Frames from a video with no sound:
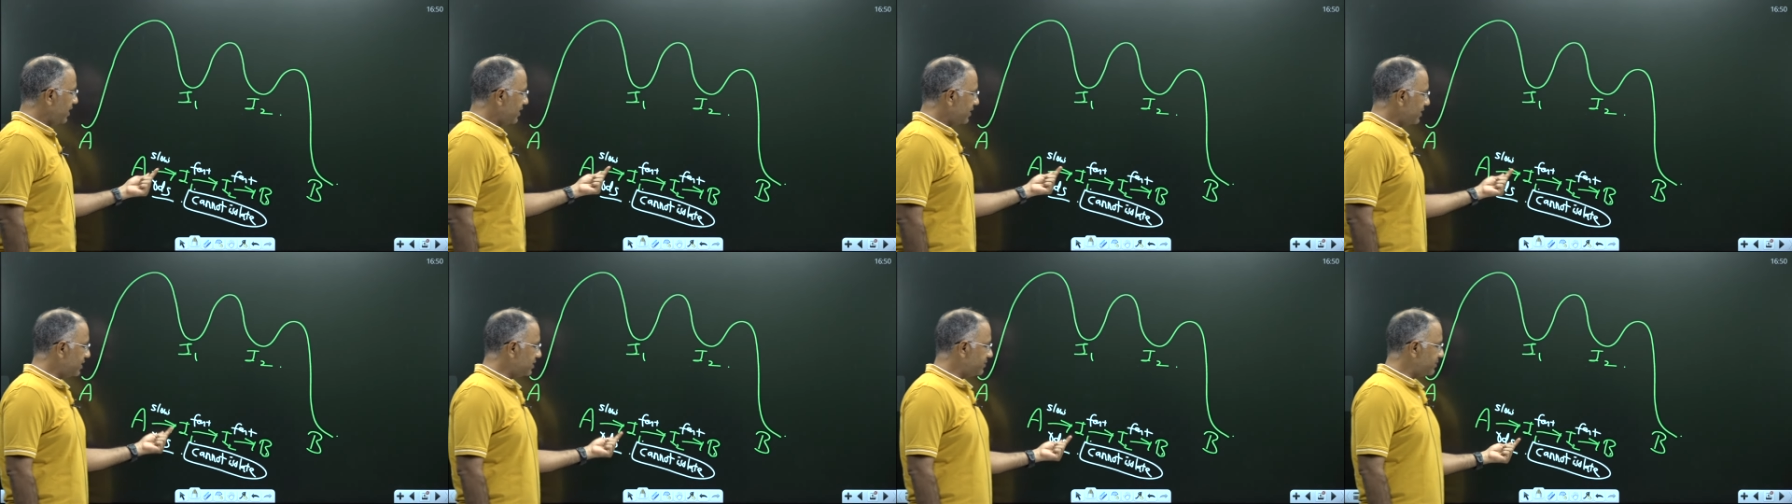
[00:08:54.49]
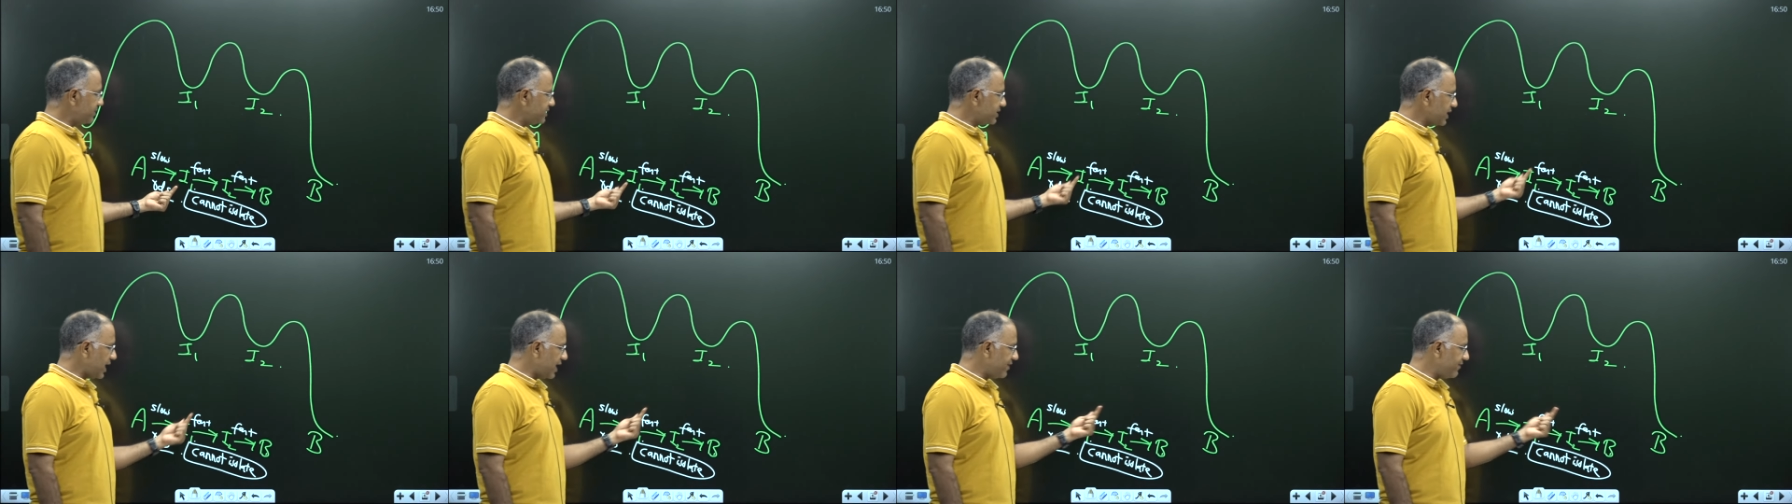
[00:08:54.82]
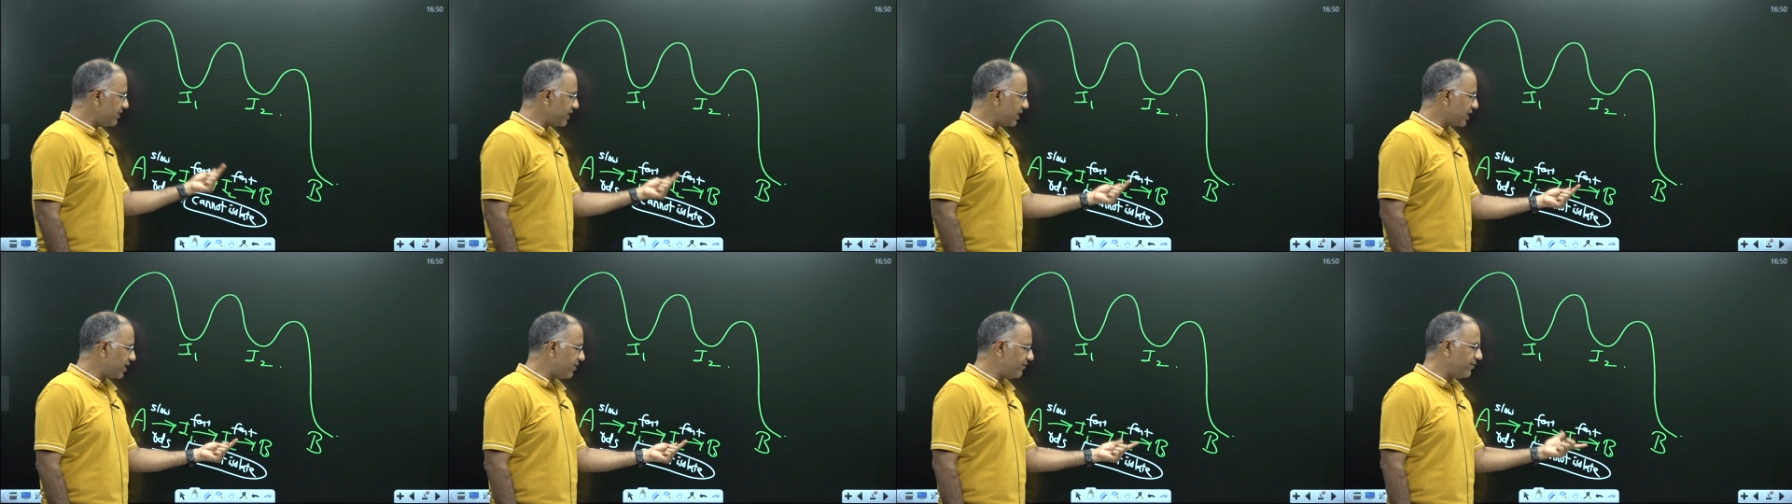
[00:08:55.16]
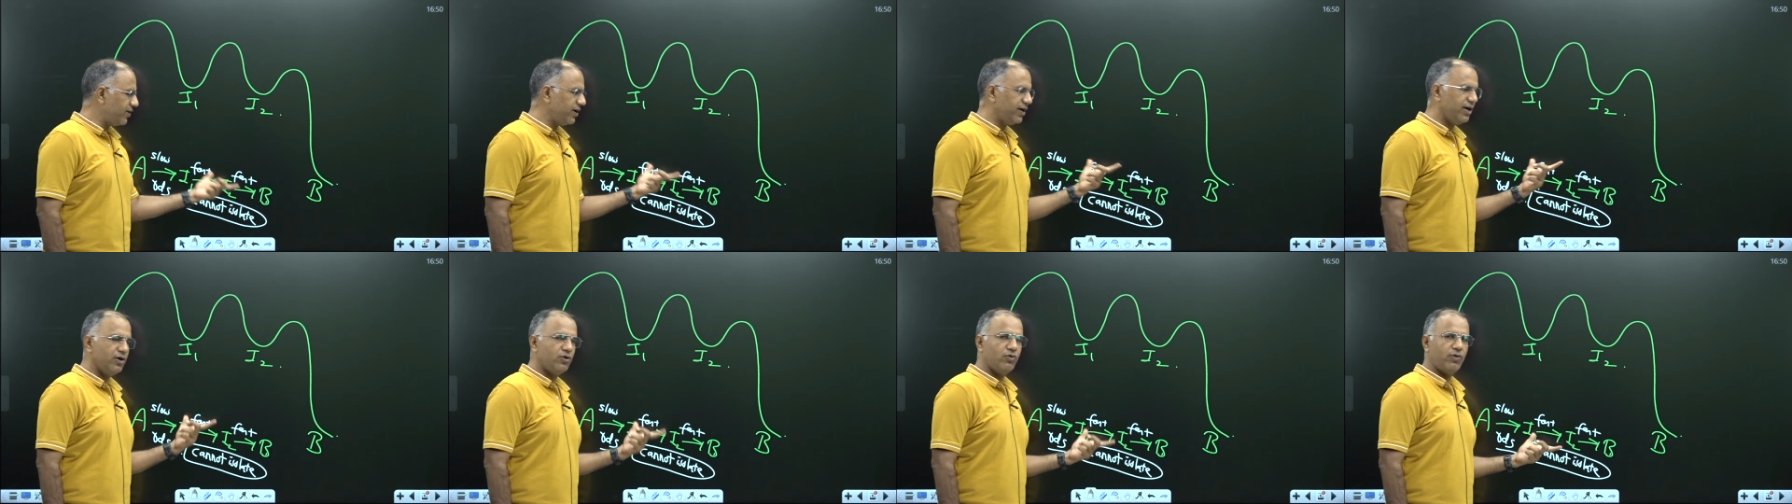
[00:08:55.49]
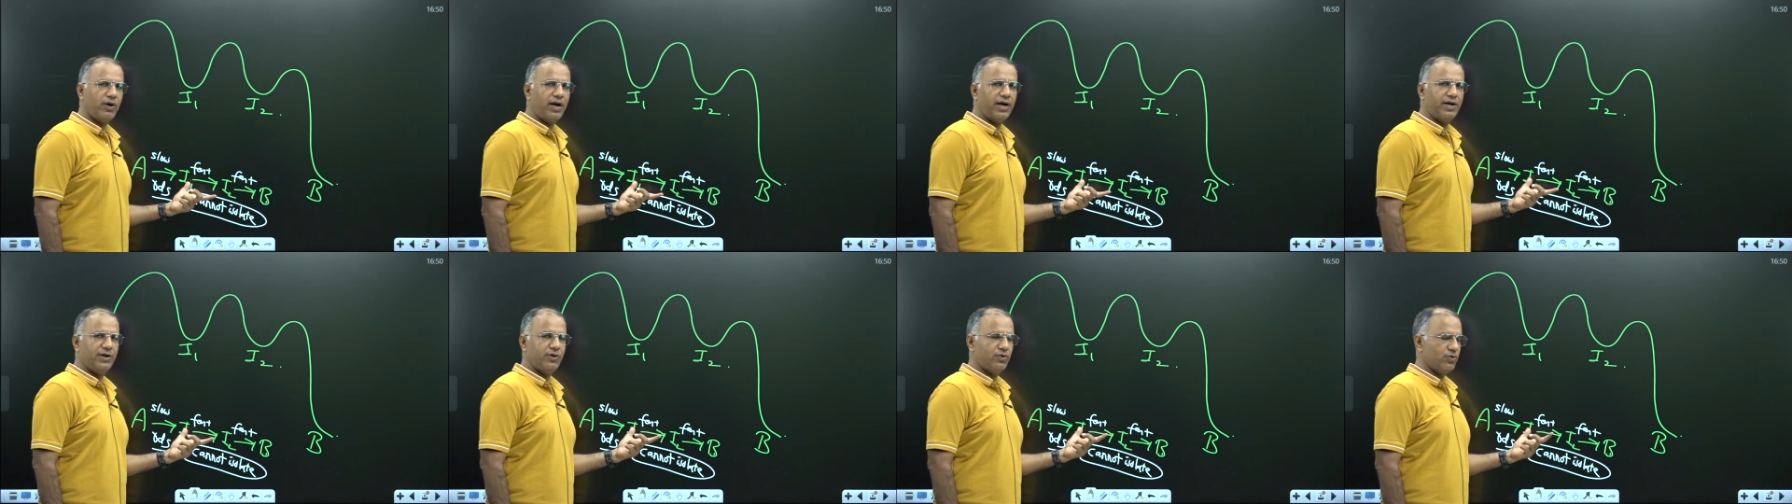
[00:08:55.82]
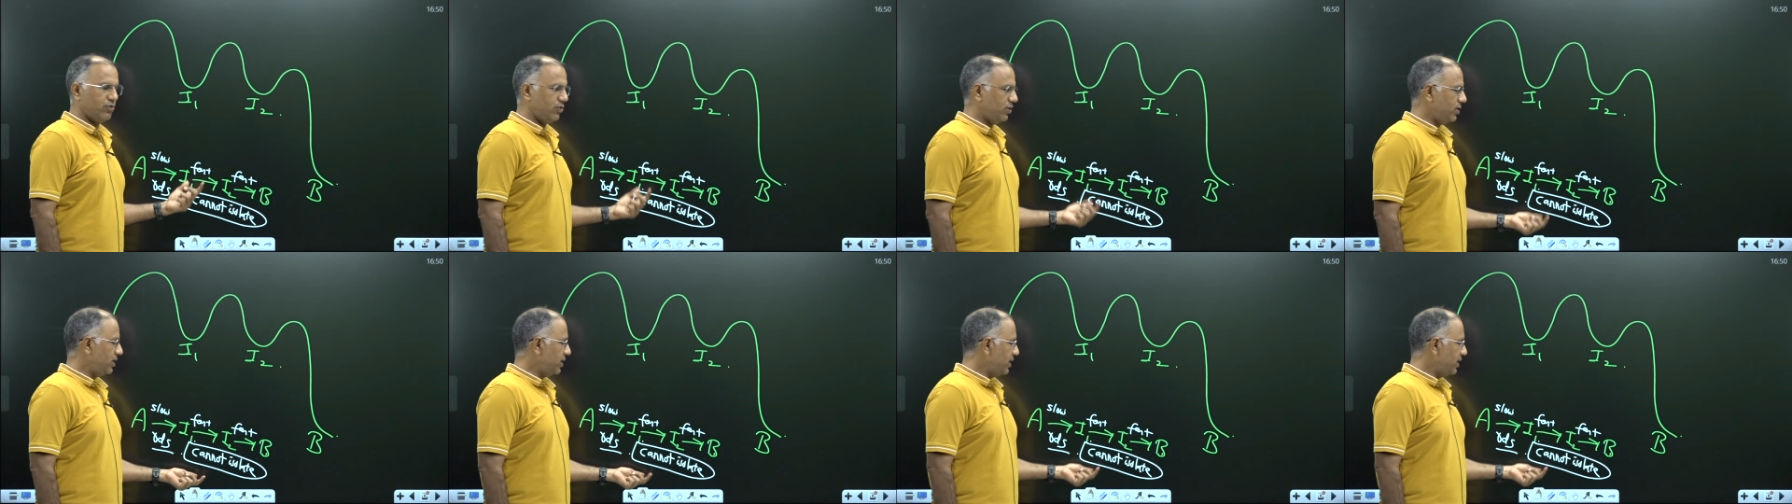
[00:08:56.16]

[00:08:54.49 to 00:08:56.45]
this means I1 convert into I2.